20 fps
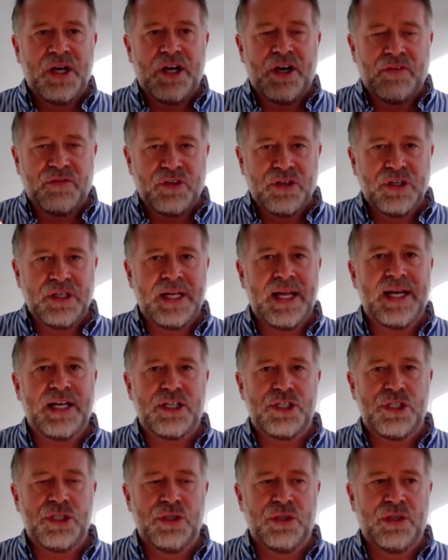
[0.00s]
of
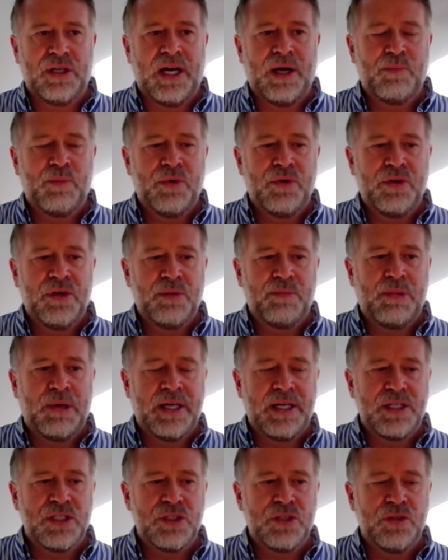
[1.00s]
connection and we're in a
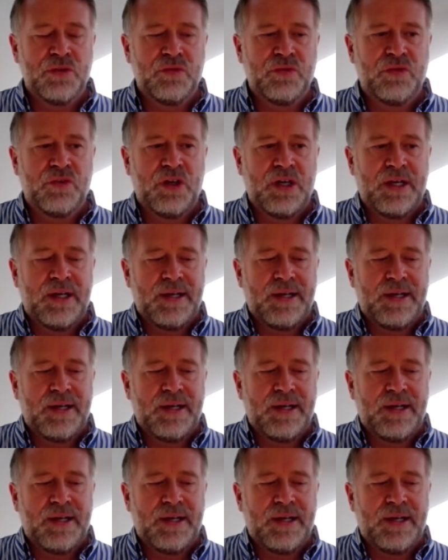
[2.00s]
place of